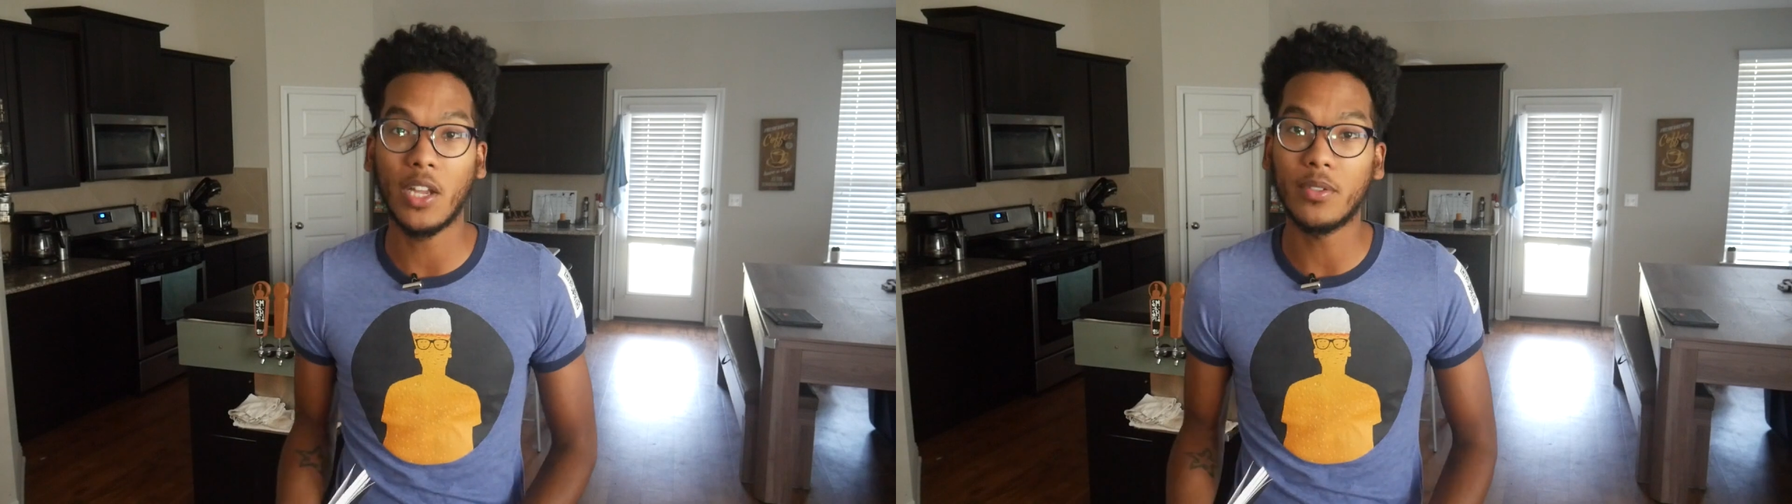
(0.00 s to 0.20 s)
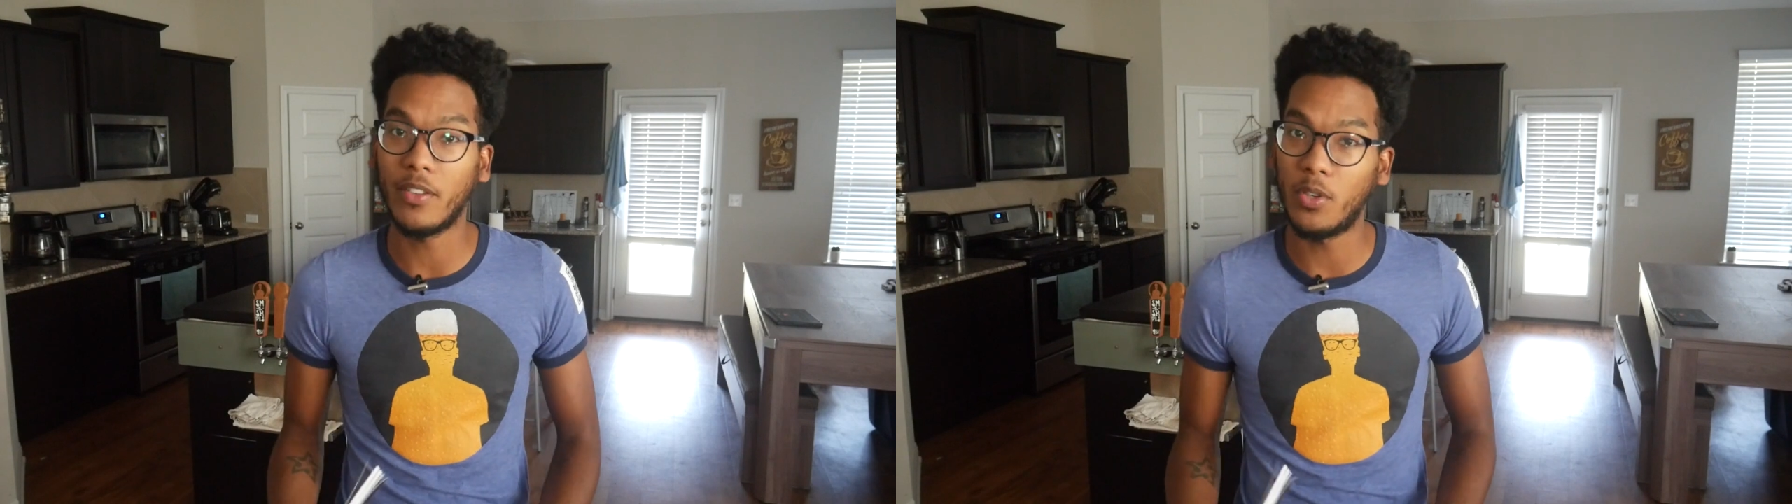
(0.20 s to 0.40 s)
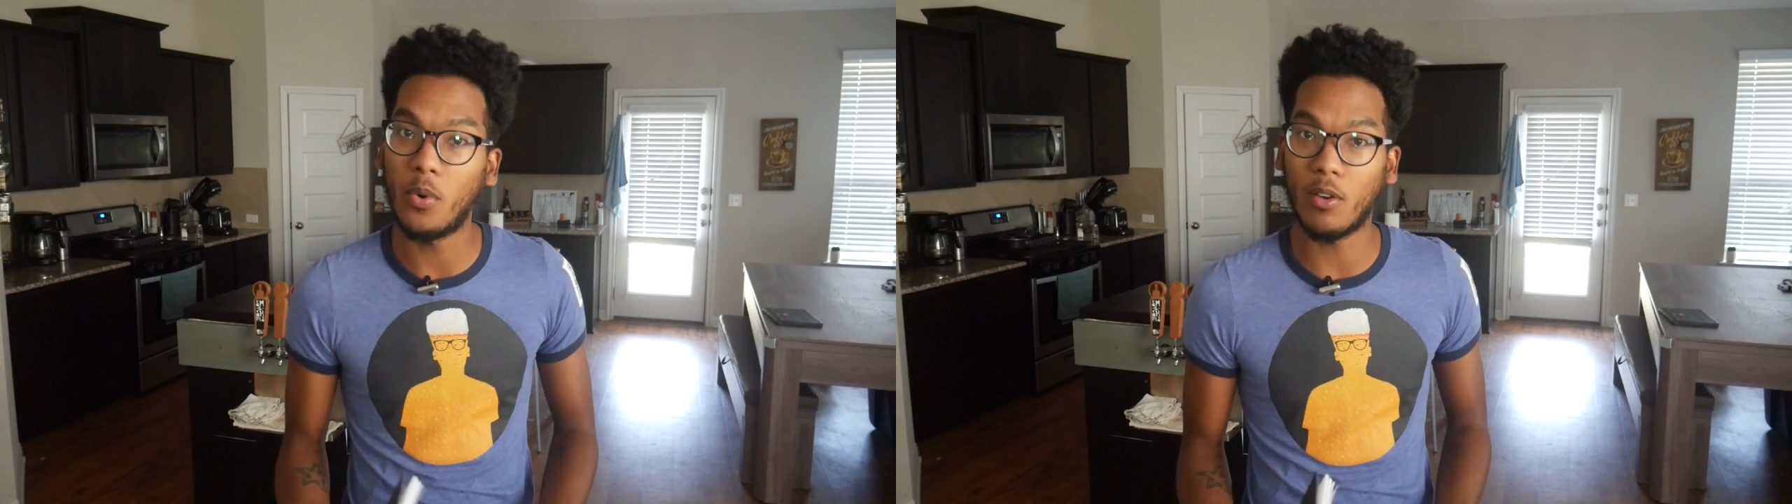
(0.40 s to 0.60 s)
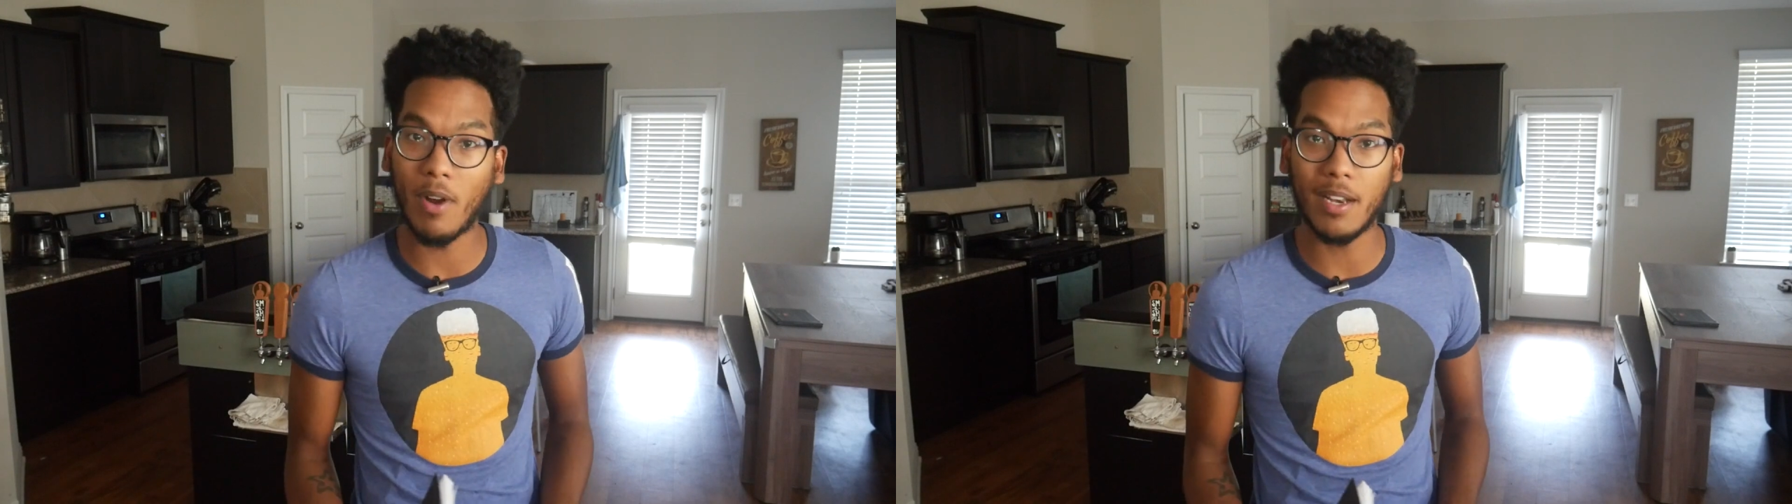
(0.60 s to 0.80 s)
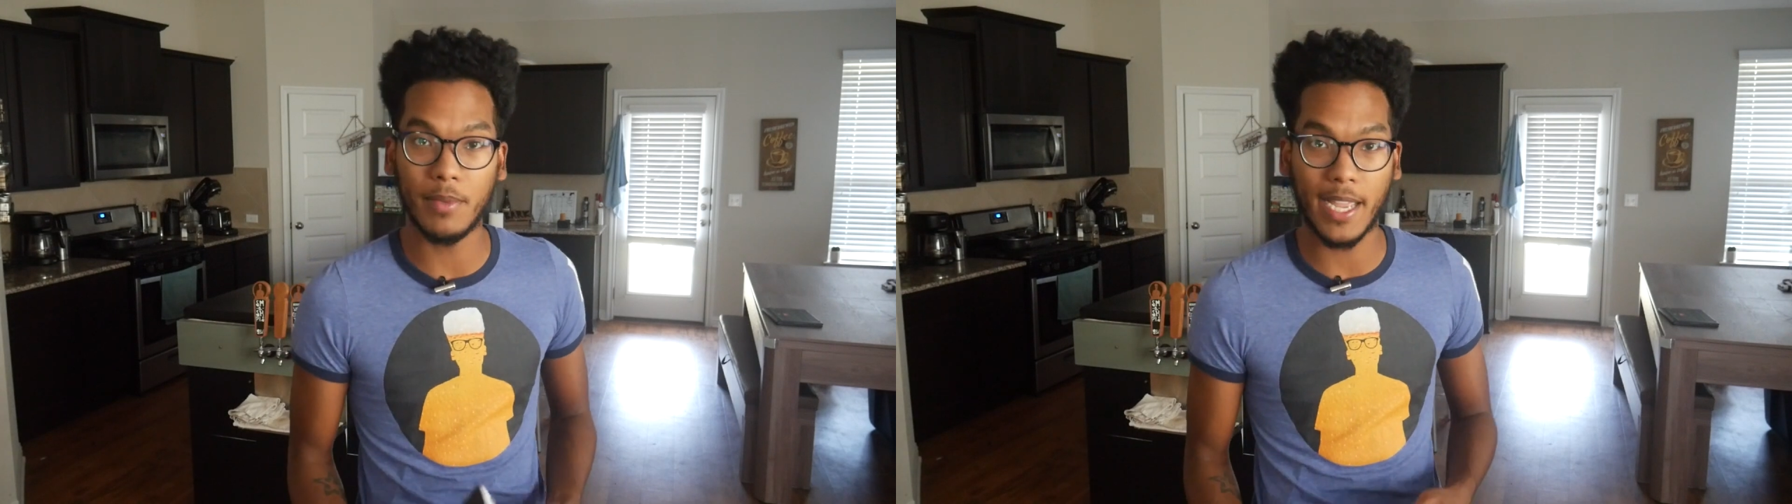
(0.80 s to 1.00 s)
notes if you want to
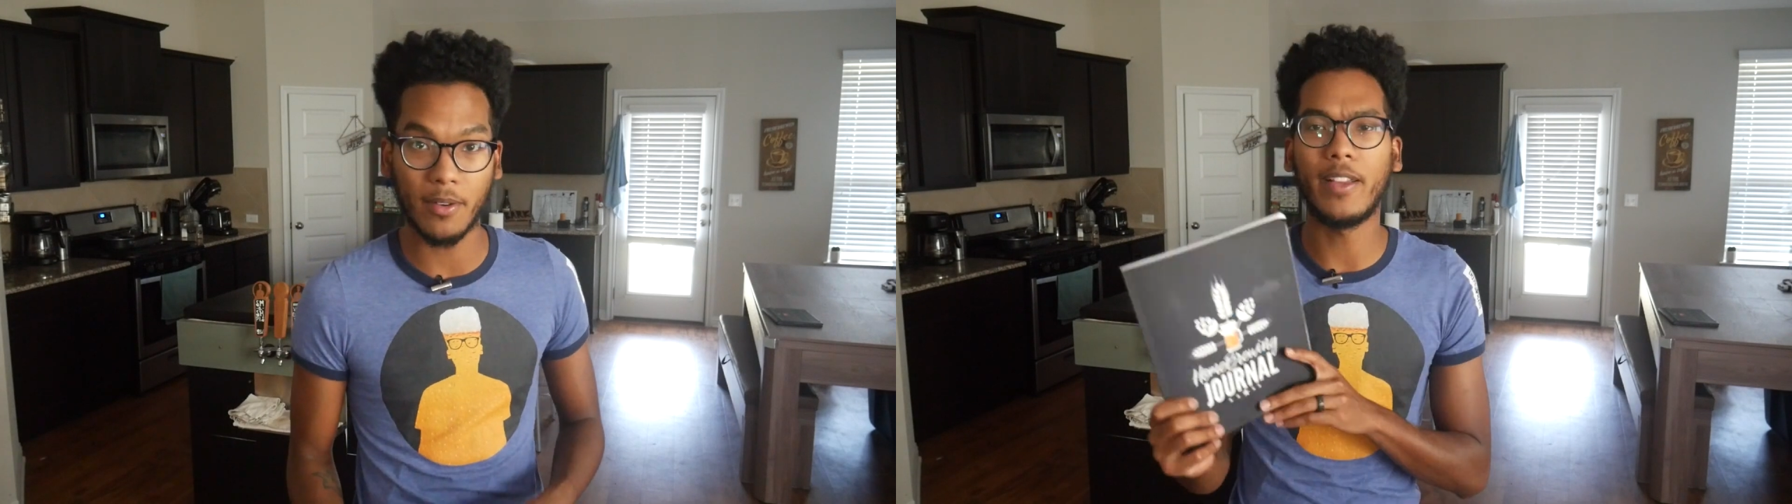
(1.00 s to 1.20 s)
write them down.